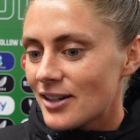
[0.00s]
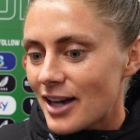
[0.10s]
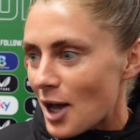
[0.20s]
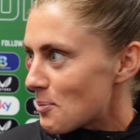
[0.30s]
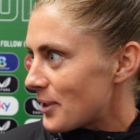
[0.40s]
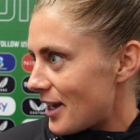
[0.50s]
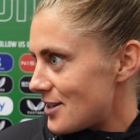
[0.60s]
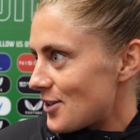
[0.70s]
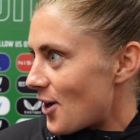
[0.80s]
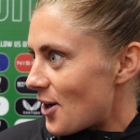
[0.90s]
not
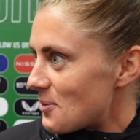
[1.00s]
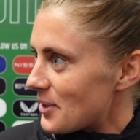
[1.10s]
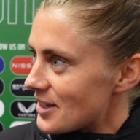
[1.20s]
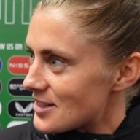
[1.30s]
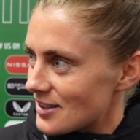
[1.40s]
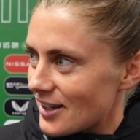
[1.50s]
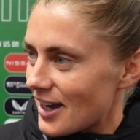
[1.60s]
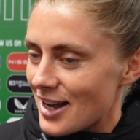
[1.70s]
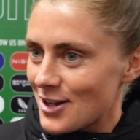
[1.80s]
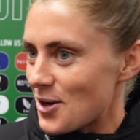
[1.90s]
planned at all, because I
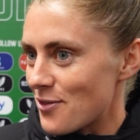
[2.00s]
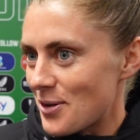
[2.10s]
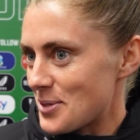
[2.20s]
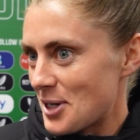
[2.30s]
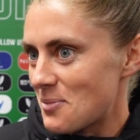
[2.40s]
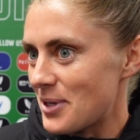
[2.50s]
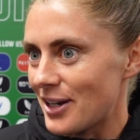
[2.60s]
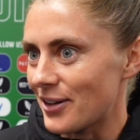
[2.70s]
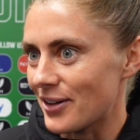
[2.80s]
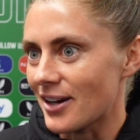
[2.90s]
didn't know if I was going to be
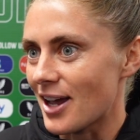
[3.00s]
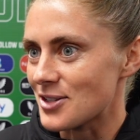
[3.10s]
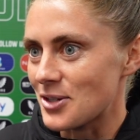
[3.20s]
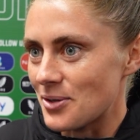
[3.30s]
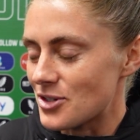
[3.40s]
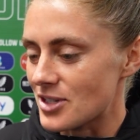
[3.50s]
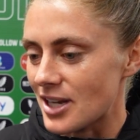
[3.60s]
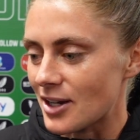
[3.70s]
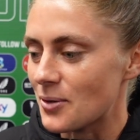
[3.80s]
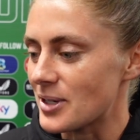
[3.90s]
here or not, so it just
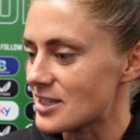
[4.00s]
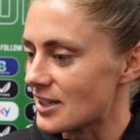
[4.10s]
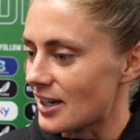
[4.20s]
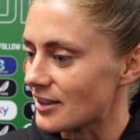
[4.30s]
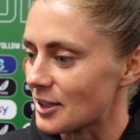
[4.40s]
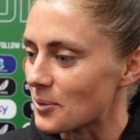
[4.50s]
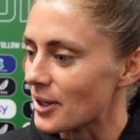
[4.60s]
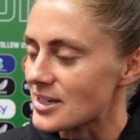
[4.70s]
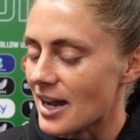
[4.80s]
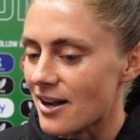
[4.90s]
coincidentally
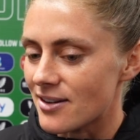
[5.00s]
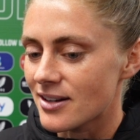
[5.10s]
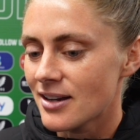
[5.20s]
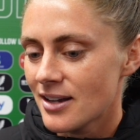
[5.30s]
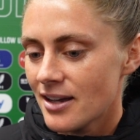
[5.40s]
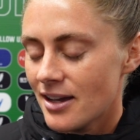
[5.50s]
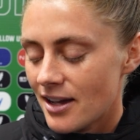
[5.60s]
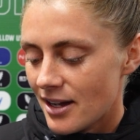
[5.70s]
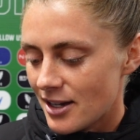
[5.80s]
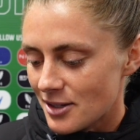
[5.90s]
worked out.
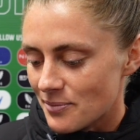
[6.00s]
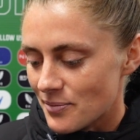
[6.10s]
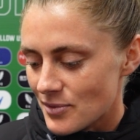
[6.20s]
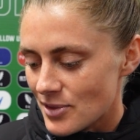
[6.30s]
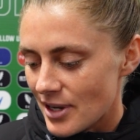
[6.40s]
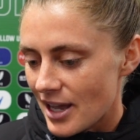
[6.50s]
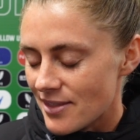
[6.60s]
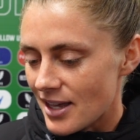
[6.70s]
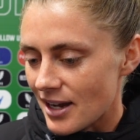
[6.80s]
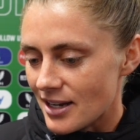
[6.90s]

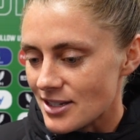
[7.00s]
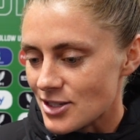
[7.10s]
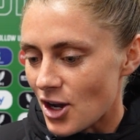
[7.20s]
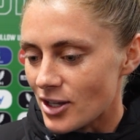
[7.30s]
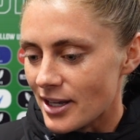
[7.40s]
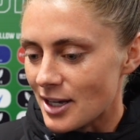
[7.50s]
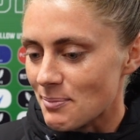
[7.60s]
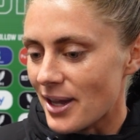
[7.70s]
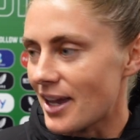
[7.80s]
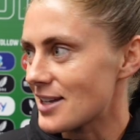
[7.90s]
And then I saw
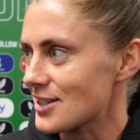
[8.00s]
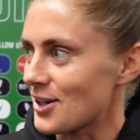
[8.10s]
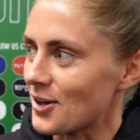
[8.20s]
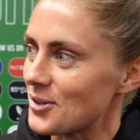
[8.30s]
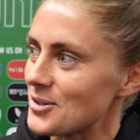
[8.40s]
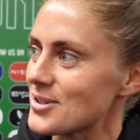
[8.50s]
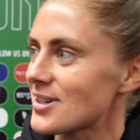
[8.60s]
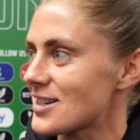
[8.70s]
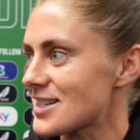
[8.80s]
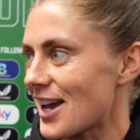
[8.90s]
my aunts and uncles
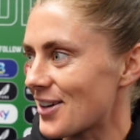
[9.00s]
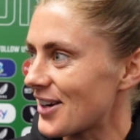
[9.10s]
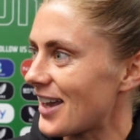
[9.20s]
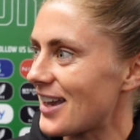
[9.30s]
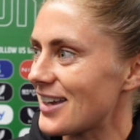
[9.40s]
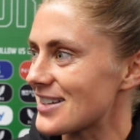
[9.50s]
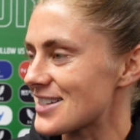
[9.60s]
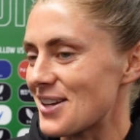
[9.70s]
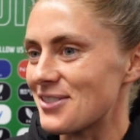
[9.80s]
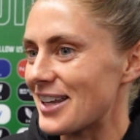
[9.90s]
on Saturday and
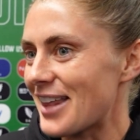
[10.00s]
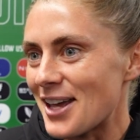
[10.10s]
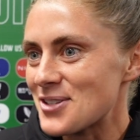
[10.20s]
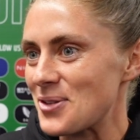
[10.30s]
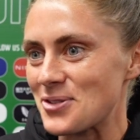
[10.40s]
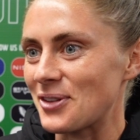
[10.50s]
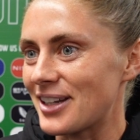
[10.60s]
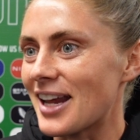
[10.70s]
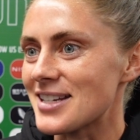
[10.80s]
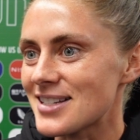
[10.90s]
stuff like that, so really
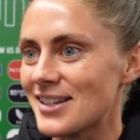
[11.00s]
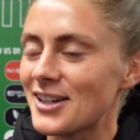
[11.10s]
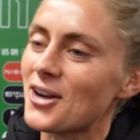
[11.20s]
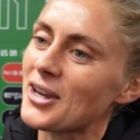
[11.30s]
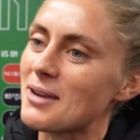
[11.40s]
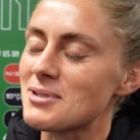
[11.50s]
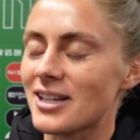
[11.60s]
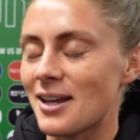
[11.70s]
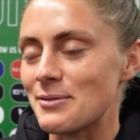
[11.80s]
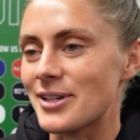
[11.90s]
nice, and they all came to the
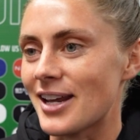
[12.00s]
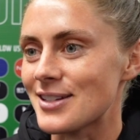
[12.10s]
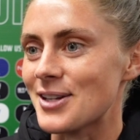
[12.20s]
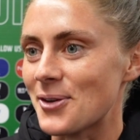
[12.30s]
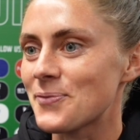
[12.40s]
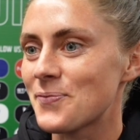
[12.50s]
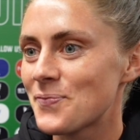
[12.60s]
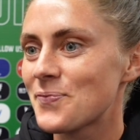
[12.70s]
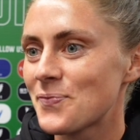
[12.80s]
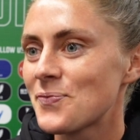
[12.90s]
game tonight. So
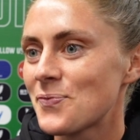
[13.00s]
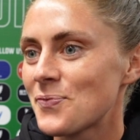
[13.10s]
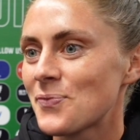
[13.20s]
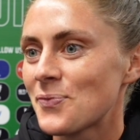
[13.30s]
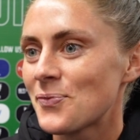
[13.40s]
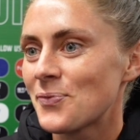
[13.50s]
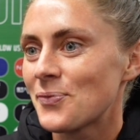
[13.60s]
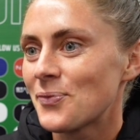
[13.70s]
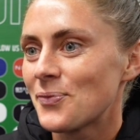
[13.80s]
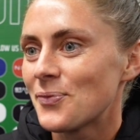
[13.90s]
does it feel real
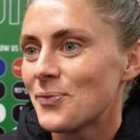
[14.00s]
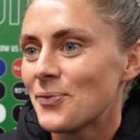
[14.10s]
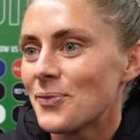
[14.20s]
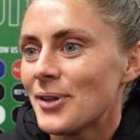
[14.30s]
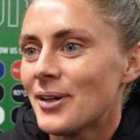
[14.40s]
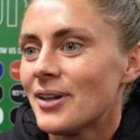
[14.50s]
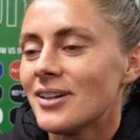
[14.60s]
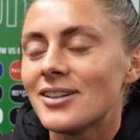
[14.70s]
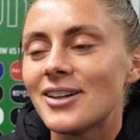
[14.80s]
now, the World Cup experience?